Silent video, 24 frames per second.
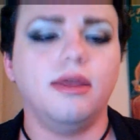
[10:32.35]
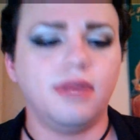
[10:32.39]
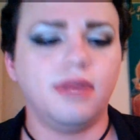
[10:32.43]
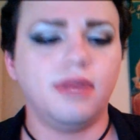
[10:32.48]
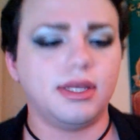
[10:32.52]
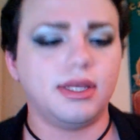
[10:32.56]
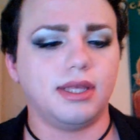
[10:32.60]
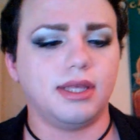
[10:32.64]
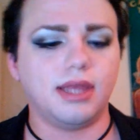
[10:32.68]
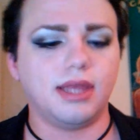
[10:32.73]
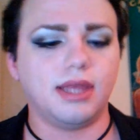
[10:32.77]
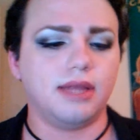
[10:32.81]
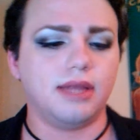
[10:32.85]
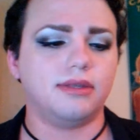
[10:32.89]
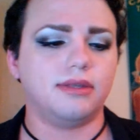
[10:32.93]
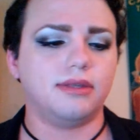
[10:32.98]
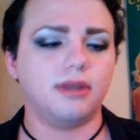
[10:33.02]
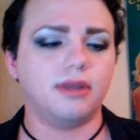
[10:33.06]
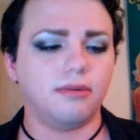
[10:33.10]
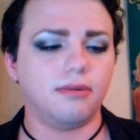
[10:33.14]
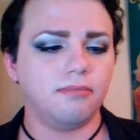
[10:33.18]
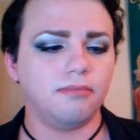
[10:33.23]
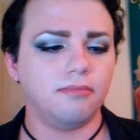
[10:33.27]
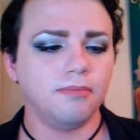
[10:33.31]
Things like that.
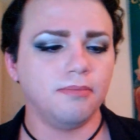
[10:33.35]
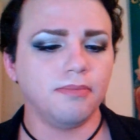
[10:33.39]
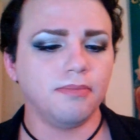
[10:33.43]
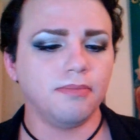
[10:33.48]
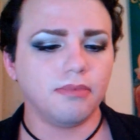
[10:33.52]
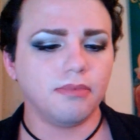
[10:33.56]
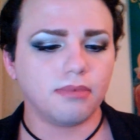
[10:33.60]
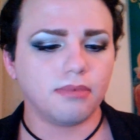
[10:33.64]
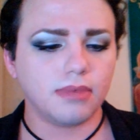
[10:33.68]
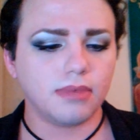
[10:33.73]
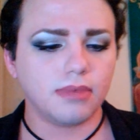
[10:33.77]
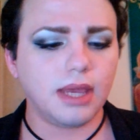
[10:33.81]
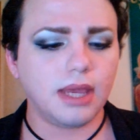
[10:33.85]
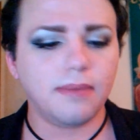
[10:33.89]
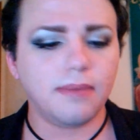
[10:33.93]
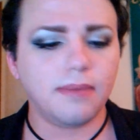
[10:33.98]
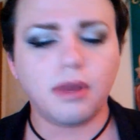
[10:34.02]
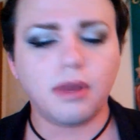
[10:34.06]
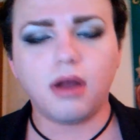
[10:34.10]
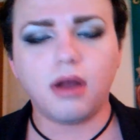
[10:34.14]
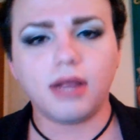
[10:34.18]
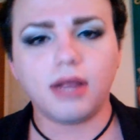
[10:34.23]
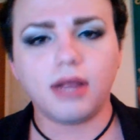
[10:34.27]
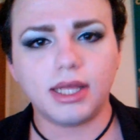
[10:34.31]
So, yeah,
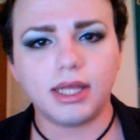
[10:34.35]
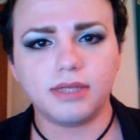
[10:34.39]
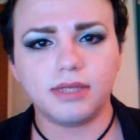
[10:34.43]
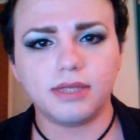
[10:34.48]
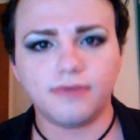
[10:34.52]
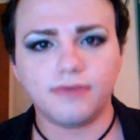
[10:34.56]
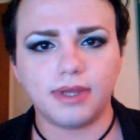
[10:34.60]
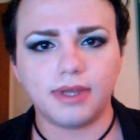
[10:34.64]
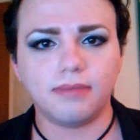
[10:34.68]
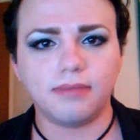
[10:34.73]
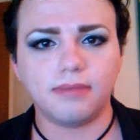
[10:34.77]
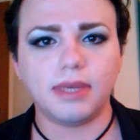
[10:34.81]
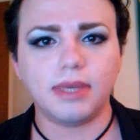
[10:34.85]
all kinds of fun.